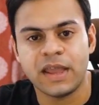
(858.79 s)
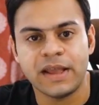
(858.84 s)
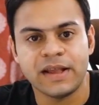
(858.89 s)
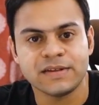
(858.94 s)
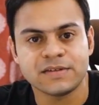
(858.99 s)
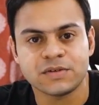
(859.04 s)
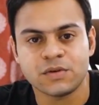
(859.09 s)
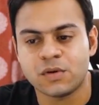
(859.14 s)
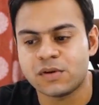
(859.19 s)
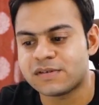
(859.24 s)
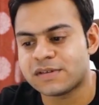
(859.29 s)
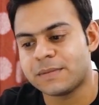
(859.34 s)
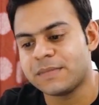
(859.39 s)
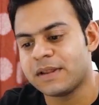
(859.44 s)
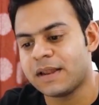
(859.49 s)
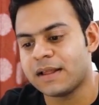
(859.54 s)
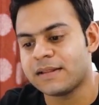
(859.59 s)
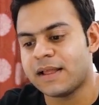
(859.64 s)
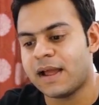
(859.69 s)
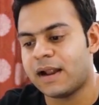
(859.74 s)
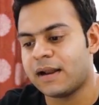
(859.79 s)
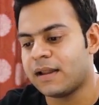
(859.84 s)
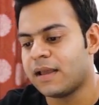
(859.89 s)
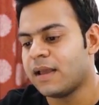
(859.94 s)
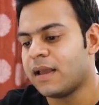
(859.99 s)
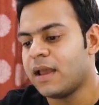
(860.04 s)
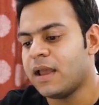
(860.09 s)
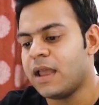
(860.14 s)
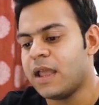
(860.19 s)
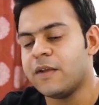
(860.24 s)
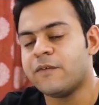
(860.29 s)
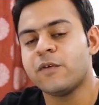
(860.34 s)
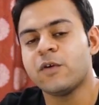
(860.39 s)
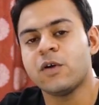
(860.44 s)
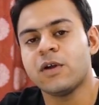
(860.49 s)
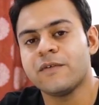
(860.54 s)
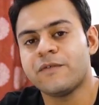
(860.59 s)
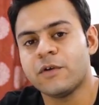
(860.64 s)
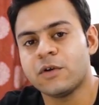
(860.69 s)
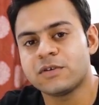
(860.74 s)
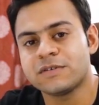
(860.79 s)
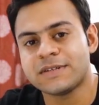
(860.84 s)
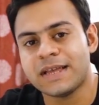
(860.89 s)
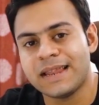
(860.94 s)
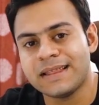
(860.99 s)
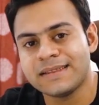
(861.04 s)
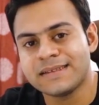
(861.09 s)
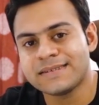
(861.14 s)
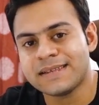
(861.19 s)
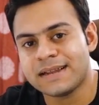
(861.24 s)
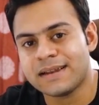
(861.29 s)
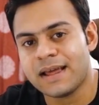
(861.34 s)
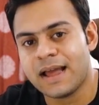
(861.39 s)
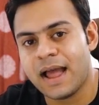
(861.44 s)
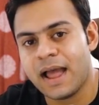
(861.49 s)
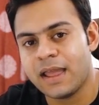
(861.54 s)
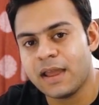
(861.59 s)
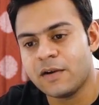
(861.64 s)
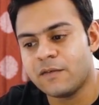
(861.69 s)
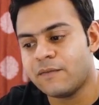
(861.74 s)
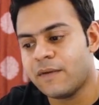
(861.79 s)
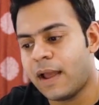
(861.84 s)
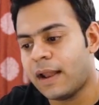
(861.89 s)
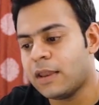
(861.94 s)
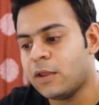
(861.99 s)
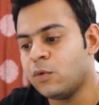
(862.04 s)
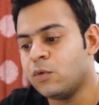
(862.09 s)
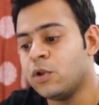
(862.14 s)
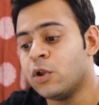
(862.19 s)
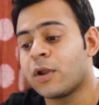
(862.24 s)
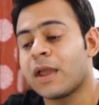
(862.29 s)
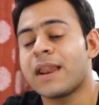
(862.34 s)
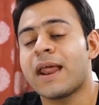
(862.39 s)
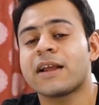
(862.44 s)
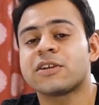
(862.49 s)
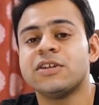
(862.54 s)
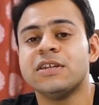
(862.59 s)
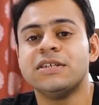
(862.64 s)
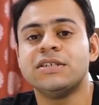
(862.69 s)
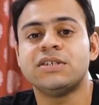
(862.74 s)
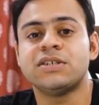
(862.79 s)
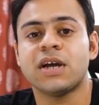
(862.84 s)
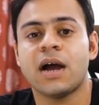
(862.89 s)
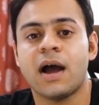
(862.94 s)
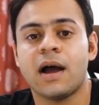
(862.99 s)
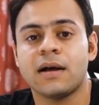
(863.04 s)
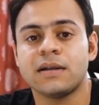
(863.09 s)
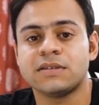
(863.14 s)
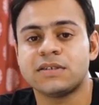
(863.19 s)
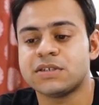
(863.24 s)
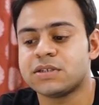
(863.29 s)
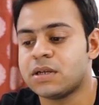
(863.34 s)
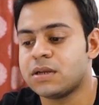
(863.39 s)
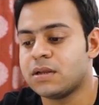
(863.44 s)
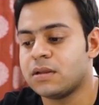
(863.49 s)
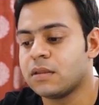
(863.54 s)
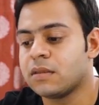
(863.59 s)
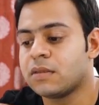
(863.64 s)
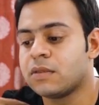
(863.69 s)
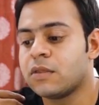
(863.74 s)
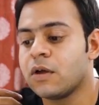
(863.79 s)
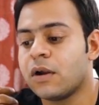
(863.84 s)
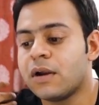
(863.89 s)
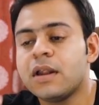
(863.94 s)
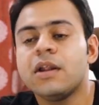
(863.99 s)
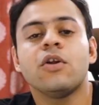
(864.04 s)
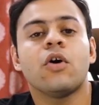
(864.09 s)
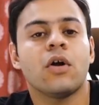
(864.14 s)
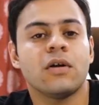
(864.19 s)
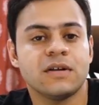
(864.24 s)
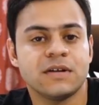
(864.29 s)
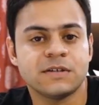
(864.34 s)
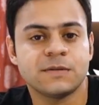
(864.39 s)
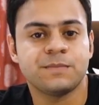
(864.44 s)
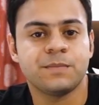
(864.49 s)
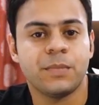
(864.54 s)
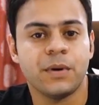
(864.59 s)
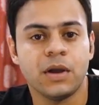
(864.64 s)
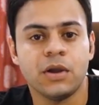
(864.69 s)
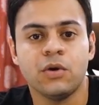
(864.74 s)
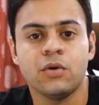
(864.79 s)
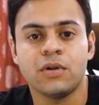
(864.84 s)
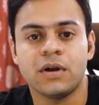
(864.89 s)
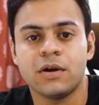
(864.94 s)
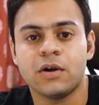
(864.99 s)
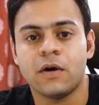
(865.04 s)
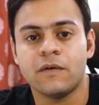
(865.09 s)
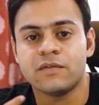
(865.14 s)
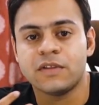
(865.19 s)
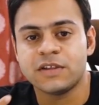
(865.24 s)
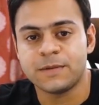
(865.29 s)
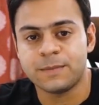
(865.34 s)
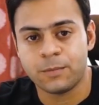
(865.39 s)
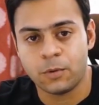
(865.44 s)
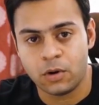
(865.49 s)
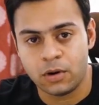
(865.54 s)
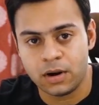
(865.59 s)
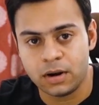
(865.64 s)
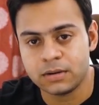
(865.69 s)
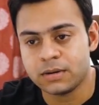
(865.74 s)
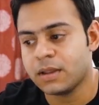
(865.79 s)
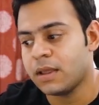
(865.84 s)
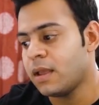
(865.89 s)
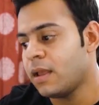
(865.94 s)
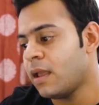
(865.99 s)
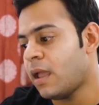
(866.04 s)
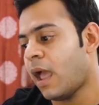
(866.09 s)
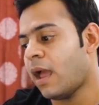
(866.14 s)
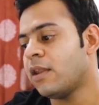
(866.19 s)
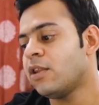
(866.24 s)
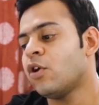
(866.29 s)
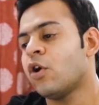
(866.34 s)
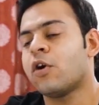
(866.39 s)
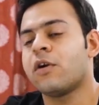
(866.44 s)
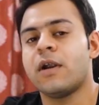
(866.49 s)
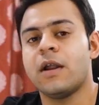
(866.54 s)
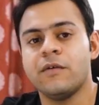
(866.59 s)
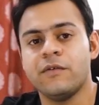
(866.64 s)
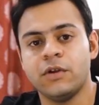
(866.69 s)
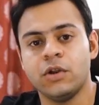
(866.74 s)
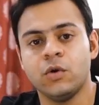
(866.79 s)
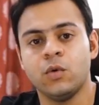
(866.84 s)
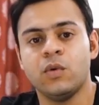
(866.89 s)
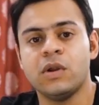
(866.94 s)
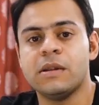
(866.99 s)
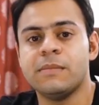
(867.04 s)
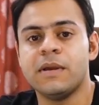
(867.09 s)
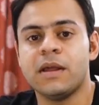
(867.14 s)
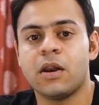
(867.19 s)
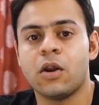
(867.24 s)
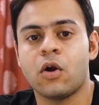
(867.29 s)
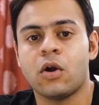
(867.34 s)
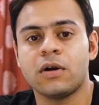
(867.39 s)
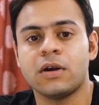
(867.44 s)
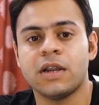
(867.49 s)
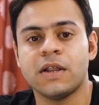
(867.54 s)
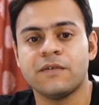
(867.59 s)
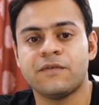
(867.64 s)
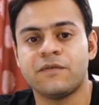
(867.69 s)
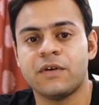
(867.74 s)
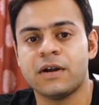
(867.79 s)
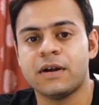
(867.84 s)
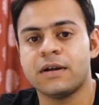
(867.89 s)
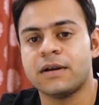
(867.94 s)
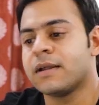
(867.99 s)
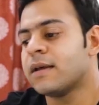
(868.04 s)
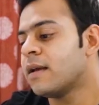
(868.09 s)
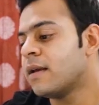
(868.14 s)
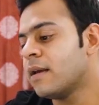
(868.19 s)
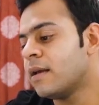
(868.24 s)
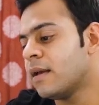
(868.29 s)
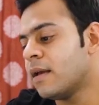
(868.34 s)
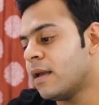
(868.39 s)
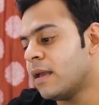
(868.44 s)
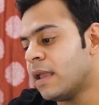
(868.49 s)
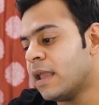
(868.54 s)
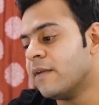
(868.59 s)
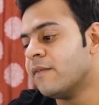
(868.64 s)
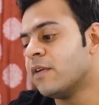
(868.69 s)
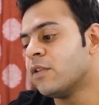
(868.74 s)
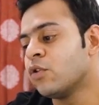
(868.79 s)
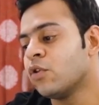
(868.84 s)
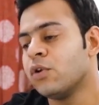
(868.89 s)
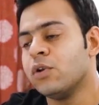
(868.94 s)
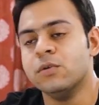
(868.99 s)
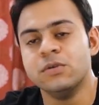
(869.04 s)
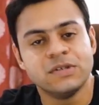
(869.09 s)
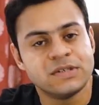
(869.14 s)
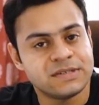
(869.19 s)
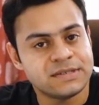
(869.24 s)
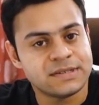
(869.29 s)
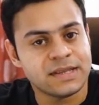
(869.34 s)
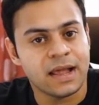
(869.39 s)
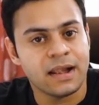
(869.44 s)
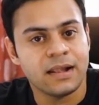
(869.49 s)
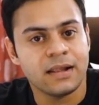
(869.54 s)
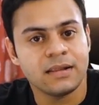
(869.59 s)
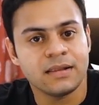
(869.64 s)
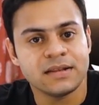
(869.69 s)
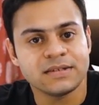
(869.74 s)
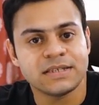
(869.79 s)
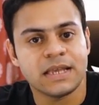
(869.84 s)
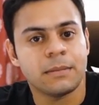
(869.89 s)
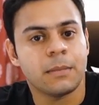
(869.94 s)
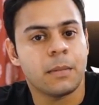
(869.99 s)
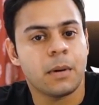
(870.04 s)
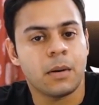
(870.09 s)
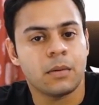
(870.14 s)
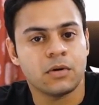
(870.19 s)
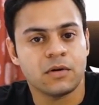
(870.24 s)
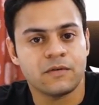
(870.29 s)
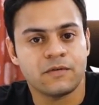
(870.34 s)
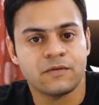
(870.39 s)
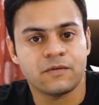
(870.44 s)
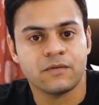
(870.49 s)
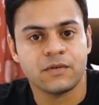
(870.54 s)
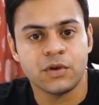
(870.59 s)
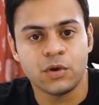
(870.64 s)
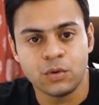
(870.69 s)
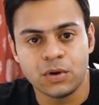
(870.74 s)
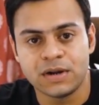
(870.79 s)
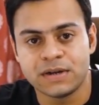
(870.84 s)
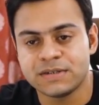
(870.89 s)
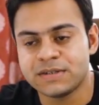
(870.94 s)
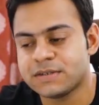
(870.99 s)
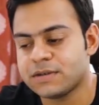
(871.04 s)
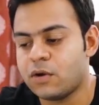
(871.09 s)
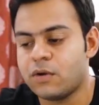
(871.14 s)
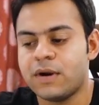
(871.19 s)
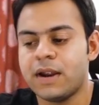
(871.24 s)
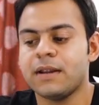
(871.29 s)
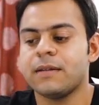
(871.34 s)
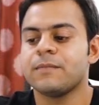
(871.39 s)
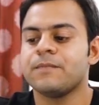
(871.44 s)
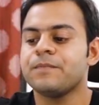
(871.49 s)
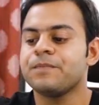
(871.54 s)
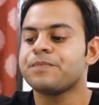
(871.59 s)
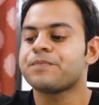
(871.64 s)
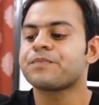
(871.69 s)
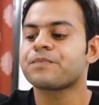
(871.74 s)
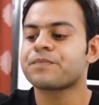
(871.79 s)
case or something like that. If you're selling this at a higher value, you can actually charge $30 per unit of this product, and your revenue will be a lot different, even though you sell the same amount of units, right?